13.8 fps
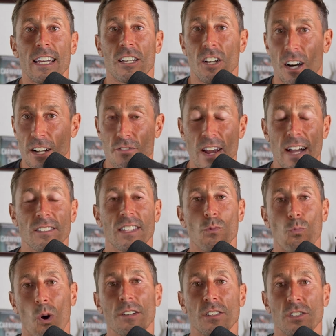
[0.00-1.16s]
In contrast, they
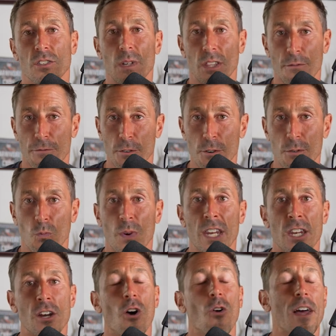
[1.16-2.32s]
want us to eat the fruit. We
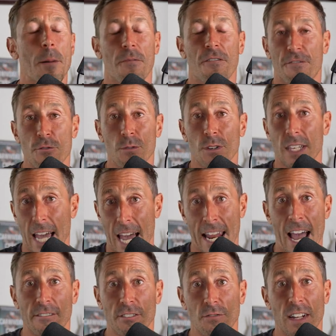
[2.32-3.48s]
know that fruit can
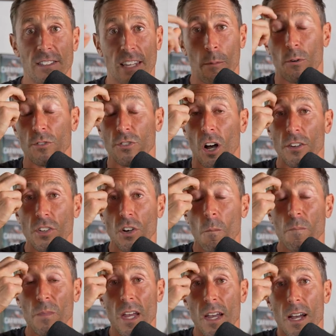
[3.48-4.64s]
have defense chemicals
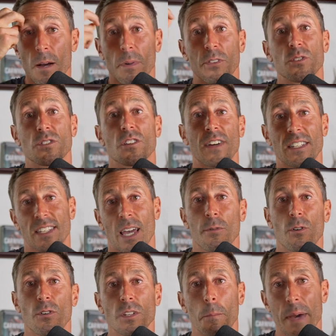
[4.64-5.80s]
also, but those defense
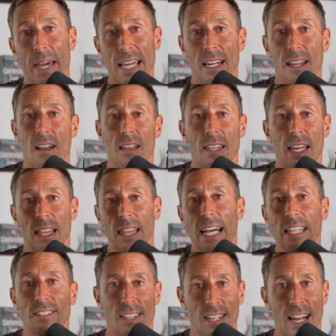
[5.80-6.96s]
chemicals abate, they
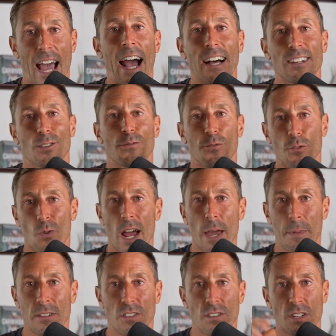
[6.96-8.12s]
lessen as the fruit
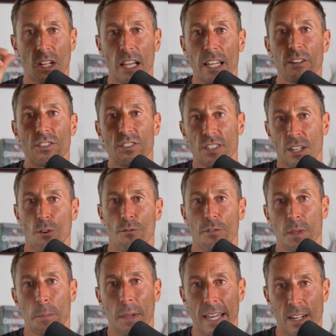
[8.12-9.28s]
ripens. There's a clear signal
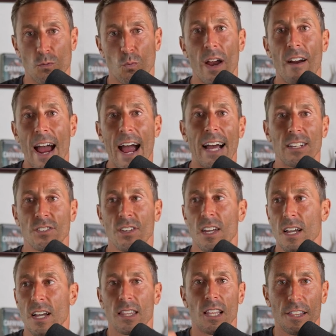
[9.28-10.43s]
from the plant. Whereas
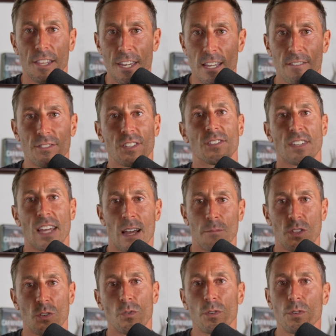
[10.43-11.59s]
the leaves, the
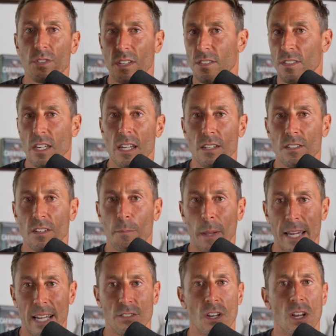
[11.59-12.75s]
stems, the roots, the seeds of
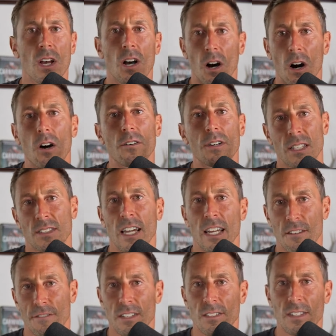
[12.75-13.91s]
plants all contain
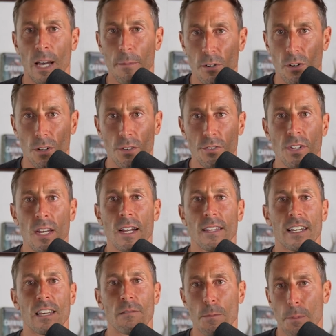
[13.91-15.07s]
defense chemicals
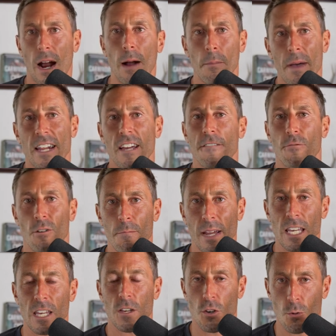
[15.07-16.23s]
that can be problematic for
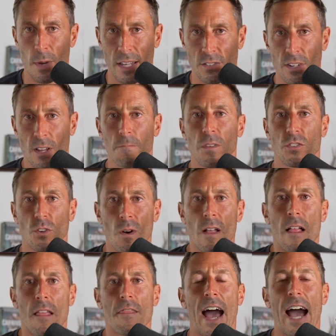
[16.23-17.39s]
many humans. So,
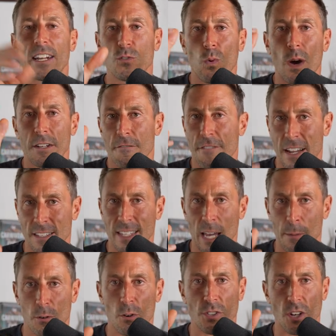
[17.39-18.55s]
that is what defense
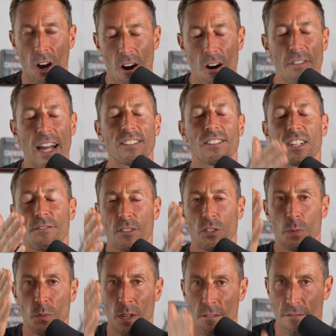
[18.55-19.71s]
chemicals are. That is the difference
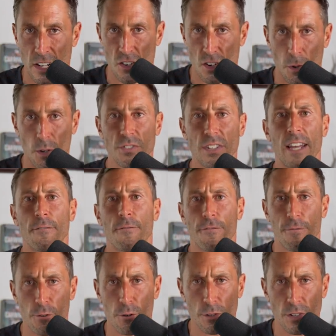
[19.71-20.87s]
between vegetables and
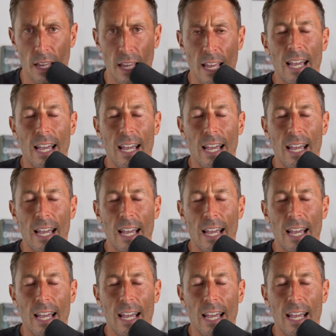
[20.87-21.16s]
fruit.